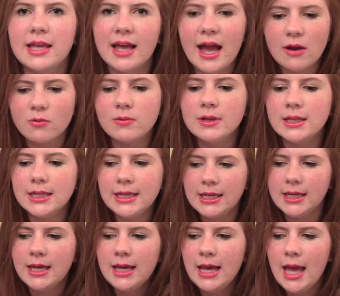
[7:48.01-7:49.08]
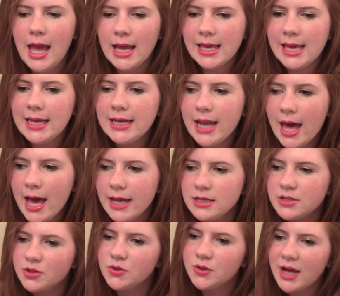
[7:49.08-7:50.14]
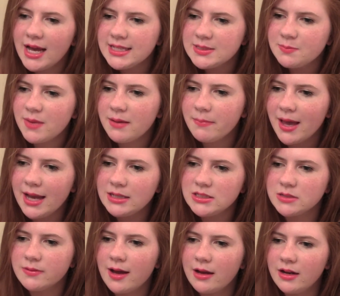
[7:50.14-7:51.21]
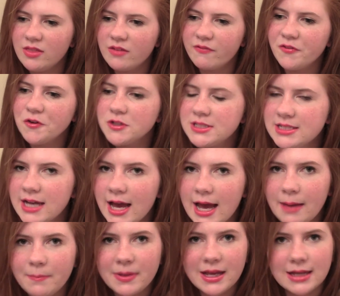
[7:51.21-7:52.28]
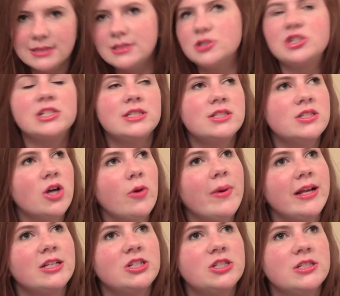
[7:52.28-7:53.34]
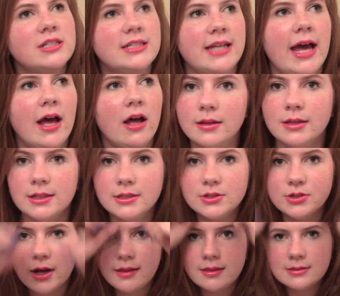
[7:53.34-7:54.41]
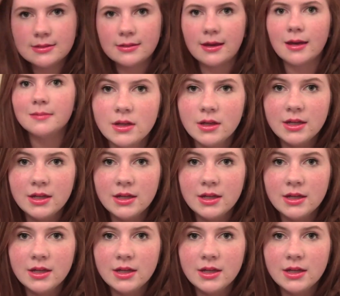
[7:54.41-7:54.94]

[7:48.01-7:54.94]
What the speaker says: Like, I really cannot grasp my mind around it the first time because there's just so much to tell. Let's try this again.